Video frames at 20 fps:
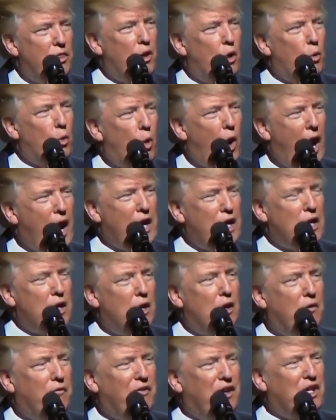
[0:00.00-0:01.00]
The right
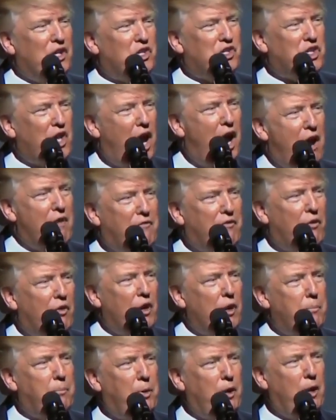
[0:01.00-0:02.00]
of a
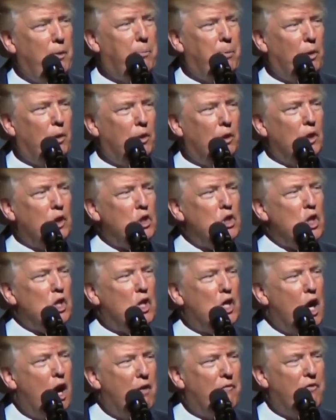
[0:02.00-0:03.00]
sovereign people
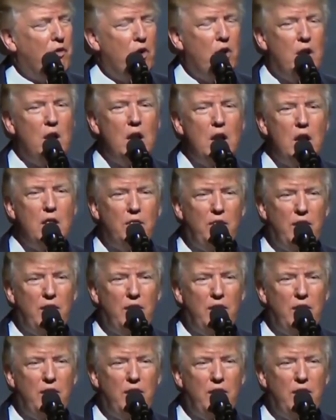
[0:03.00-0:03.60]
to govern